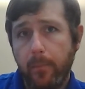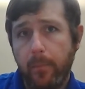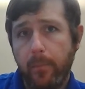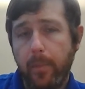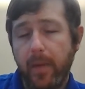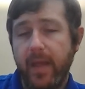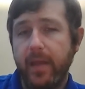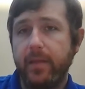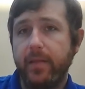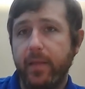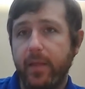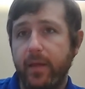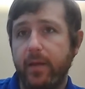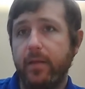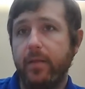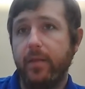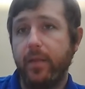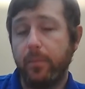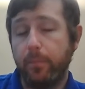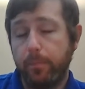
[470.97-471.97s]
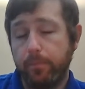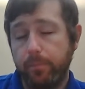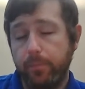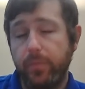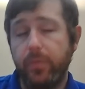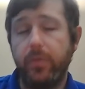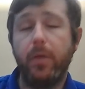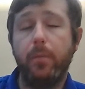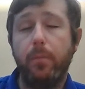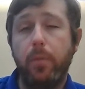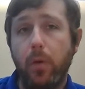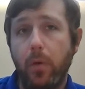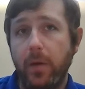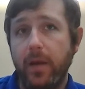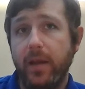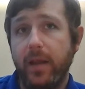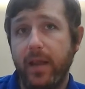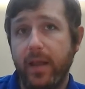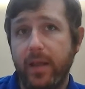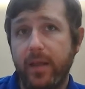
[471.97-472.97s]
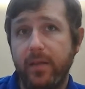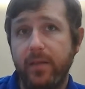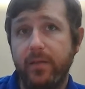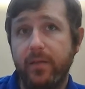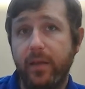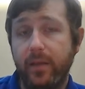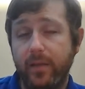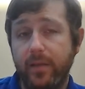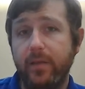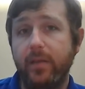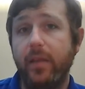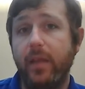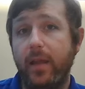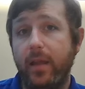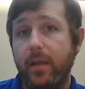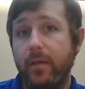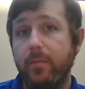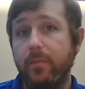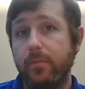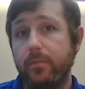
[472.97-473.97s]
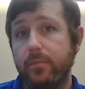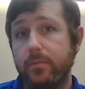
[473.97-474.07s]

But the point is that